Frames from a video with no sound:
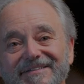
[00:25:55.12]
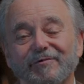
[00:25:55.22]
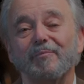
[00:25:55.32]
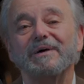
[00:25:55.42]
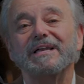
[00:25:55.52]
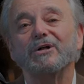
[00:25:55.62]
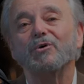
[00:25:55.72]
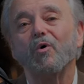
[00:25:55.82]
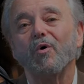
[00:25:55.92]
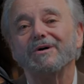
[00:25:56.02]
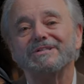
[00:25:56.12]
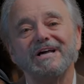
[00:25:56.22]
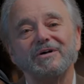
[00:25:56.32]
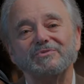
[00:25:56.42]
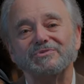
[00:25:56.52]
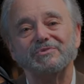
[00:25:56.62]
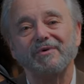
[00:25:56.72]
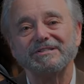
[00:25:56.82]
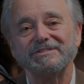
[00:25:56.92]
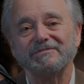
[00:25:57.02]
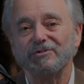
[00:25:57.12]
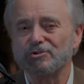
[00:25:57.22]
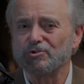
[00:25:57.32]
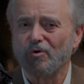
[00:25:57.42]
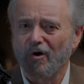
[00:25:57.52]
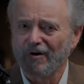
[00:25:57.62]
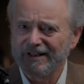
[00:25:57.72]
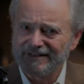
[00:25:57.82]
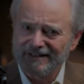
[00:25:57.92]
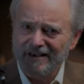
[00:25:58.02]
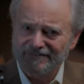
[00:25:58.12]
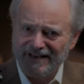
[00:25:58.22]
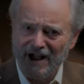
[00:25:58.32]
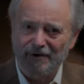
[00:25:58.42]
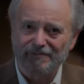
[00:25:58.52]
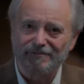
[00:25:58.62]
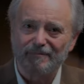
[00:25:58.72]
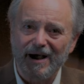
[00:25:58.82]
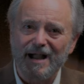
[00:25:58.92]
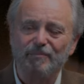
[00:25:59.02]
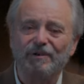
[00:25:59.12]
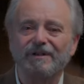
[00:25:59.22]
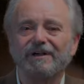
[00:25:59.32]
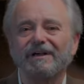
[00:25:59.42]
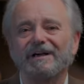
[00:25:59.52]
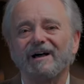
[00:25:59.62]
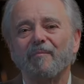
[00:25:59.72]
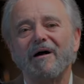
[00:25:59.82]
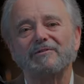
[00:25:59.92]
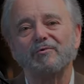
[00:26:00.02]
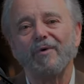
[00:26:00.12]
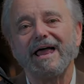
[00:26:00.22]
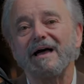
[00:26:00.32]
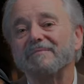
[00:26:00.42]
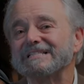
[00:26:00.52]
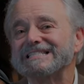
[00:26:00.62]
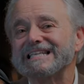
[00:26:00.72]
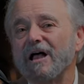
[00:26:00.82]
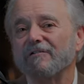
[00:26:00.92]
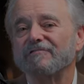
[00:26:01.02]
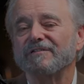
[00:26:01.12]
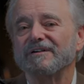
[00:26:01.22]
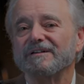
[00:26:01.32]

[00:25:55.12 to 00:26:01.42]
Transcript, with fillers: Rabbinic lore tells the rest of the story left out of the Bible about the ram itself.